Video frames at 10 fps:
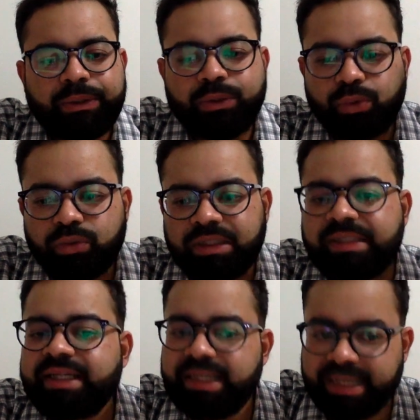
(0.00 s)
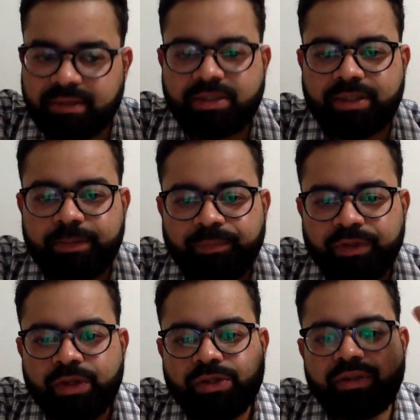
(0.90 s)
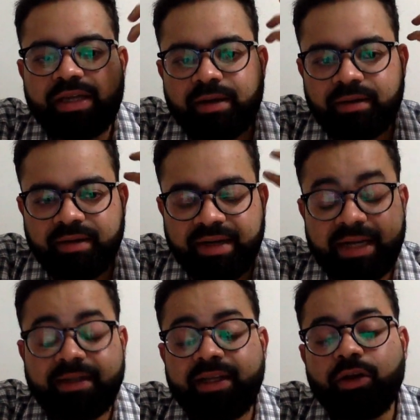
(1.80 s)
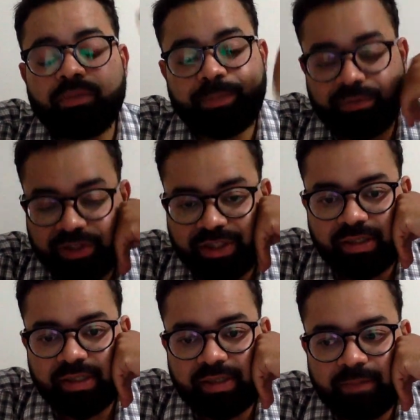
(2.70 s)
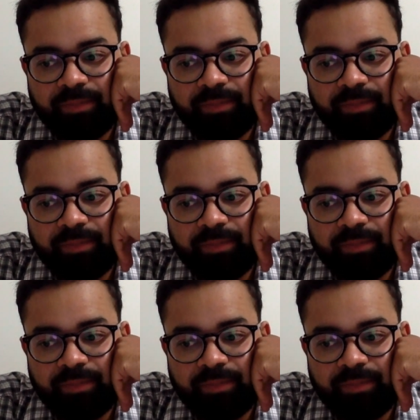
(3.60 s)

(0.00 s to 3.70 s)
238. So there are a great deal of provisions.